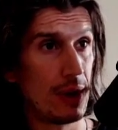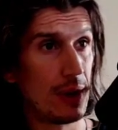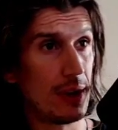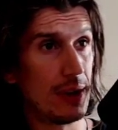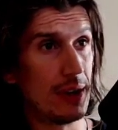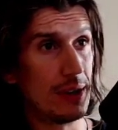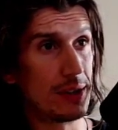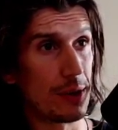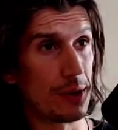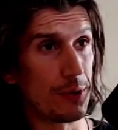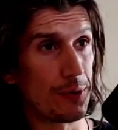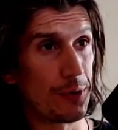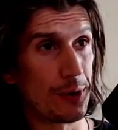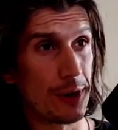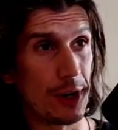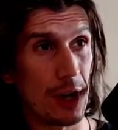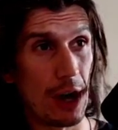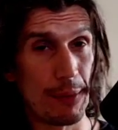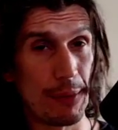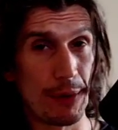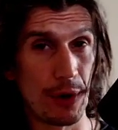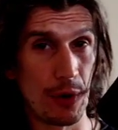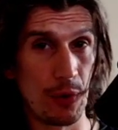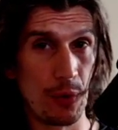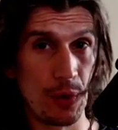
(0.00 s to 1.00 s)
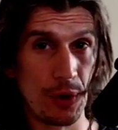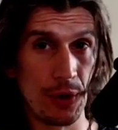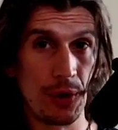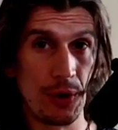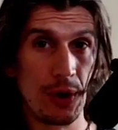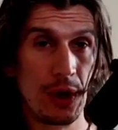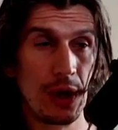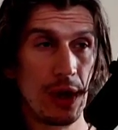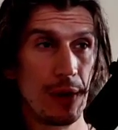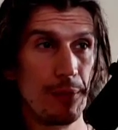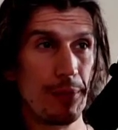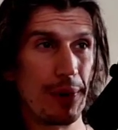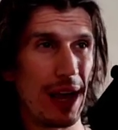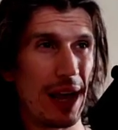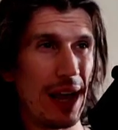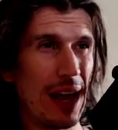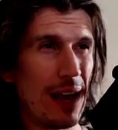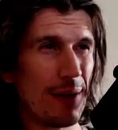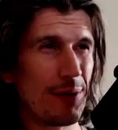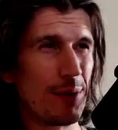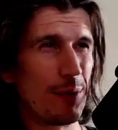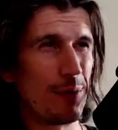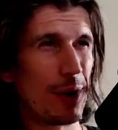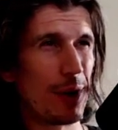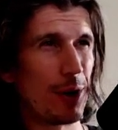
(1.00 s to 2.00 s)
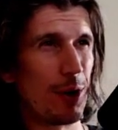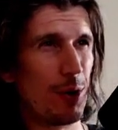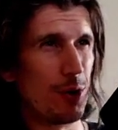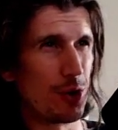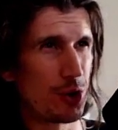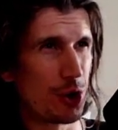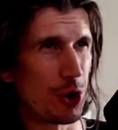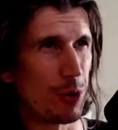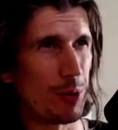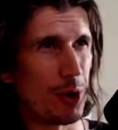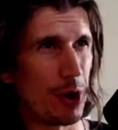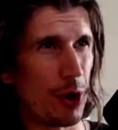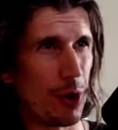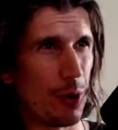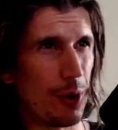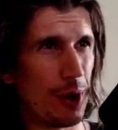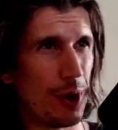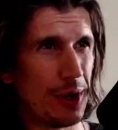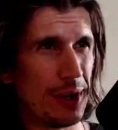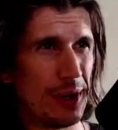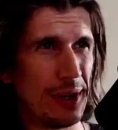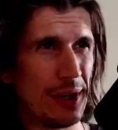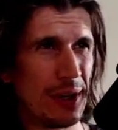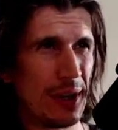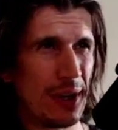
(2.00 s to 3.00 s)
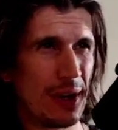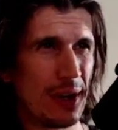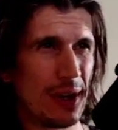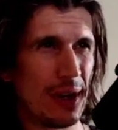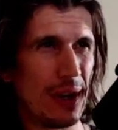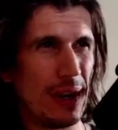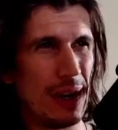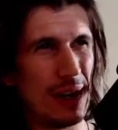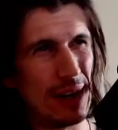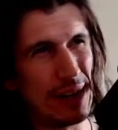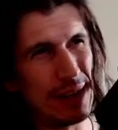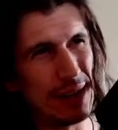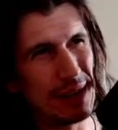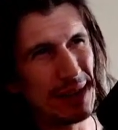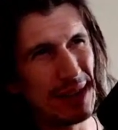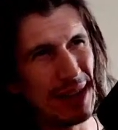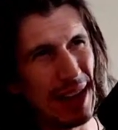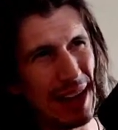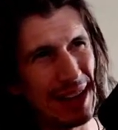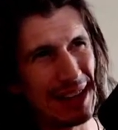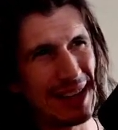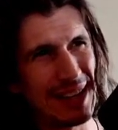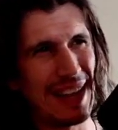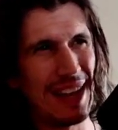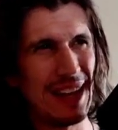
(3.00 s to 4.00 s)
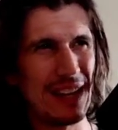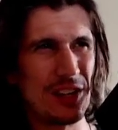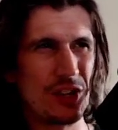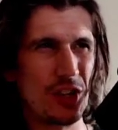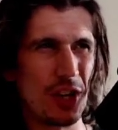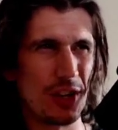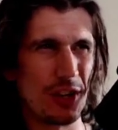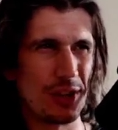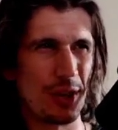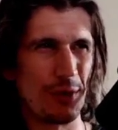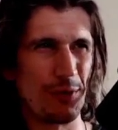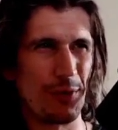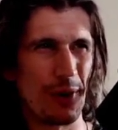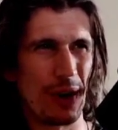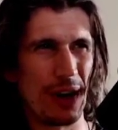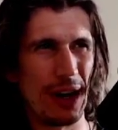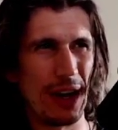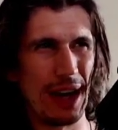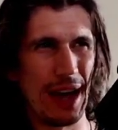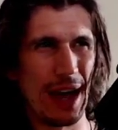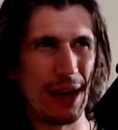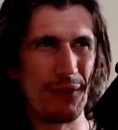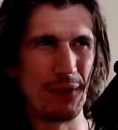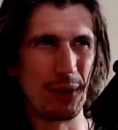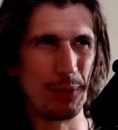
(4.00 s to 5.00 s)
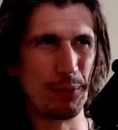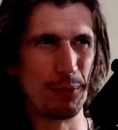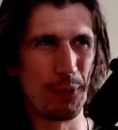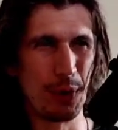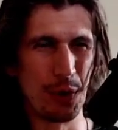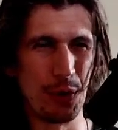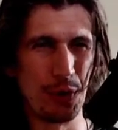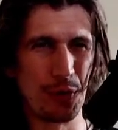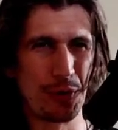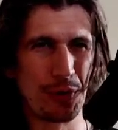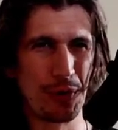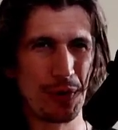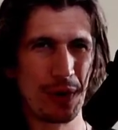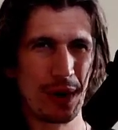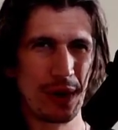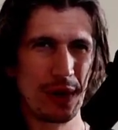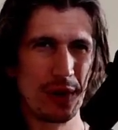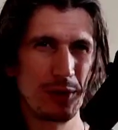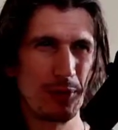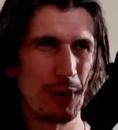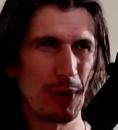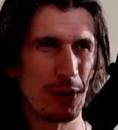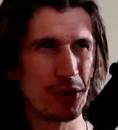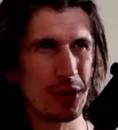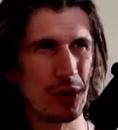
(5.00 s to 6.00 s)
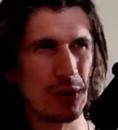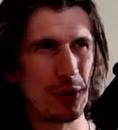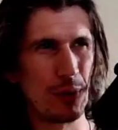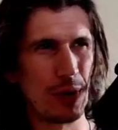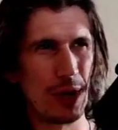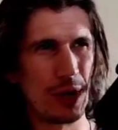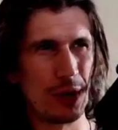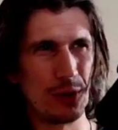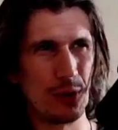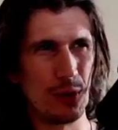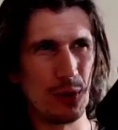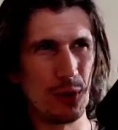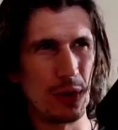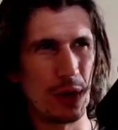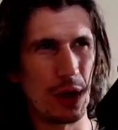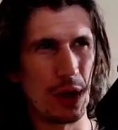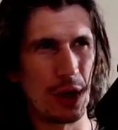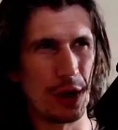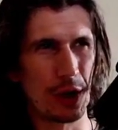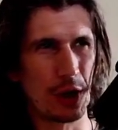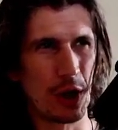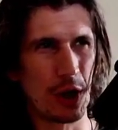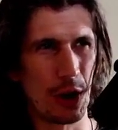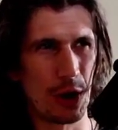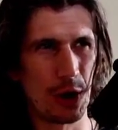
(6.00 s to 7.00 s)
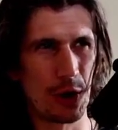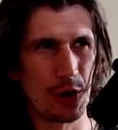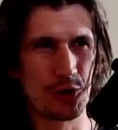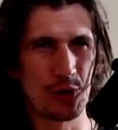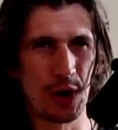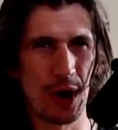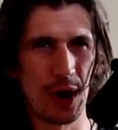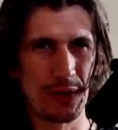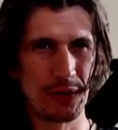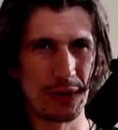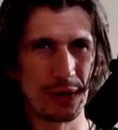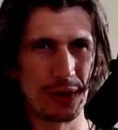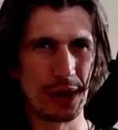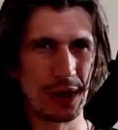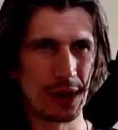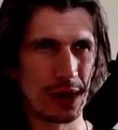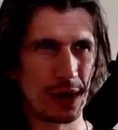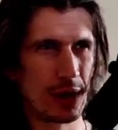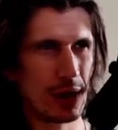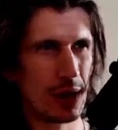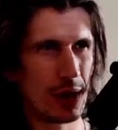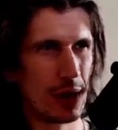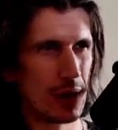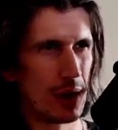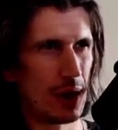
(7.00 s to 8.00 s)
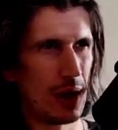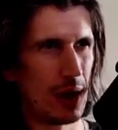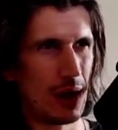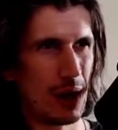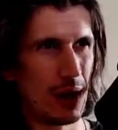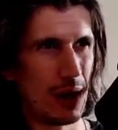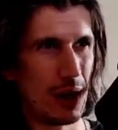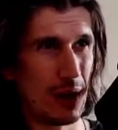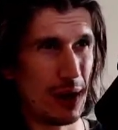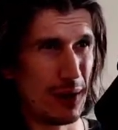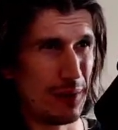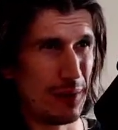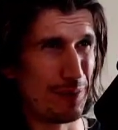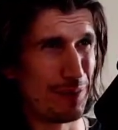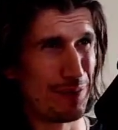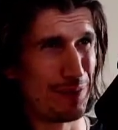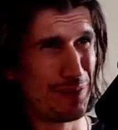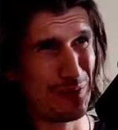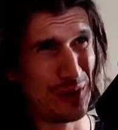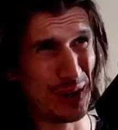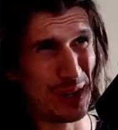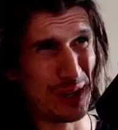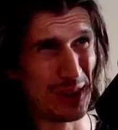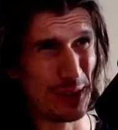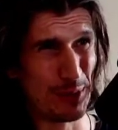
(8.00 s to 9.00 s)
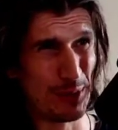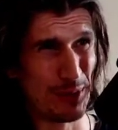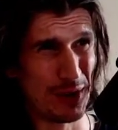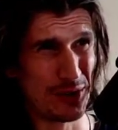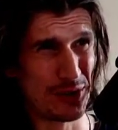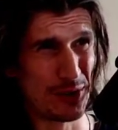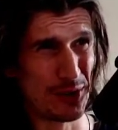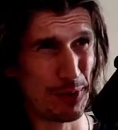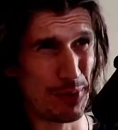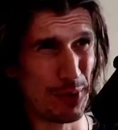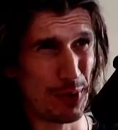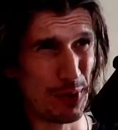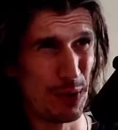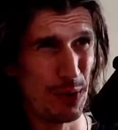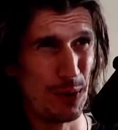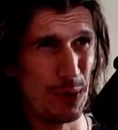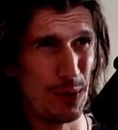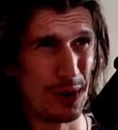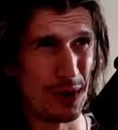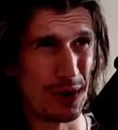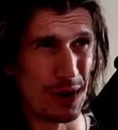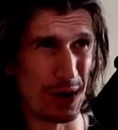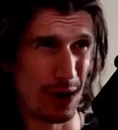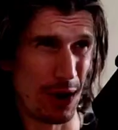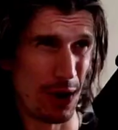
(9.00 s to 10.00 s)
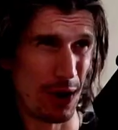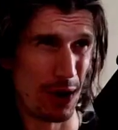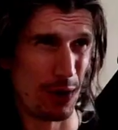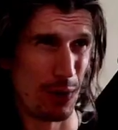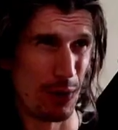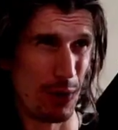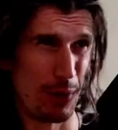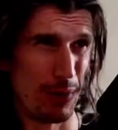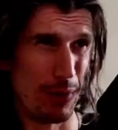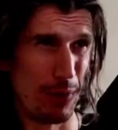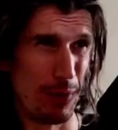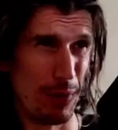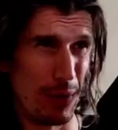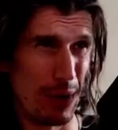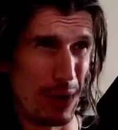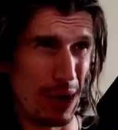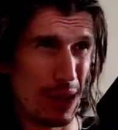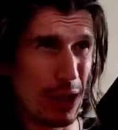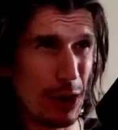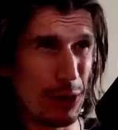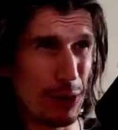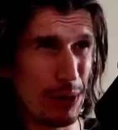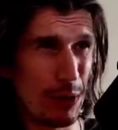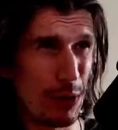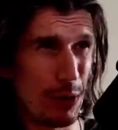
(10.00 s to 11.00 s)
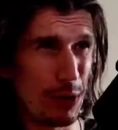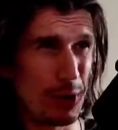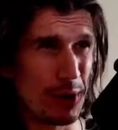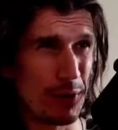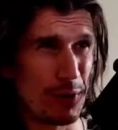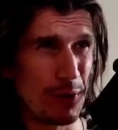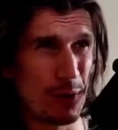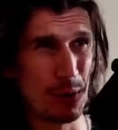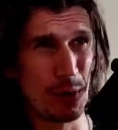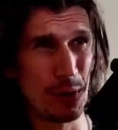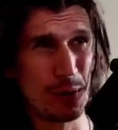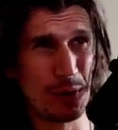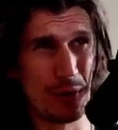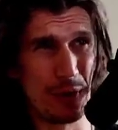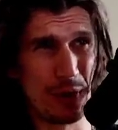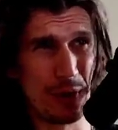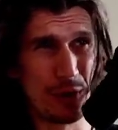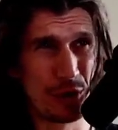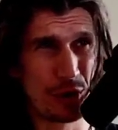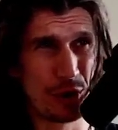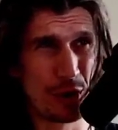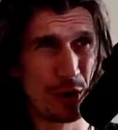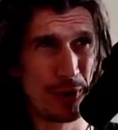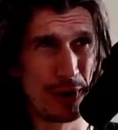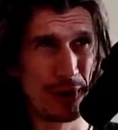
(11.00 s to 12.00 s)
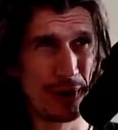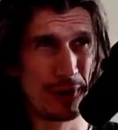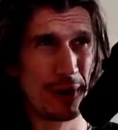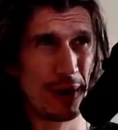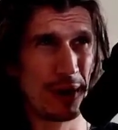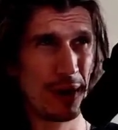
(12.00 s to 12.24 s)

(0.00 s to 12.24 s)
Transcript: is a phenomenal wheel, but I have the Veteran Sherman already, and I can't justify having both. Especially when I do a lot of car traveling, fitting the Monster Pro in the car would be a little bit more difficult than the Sherman.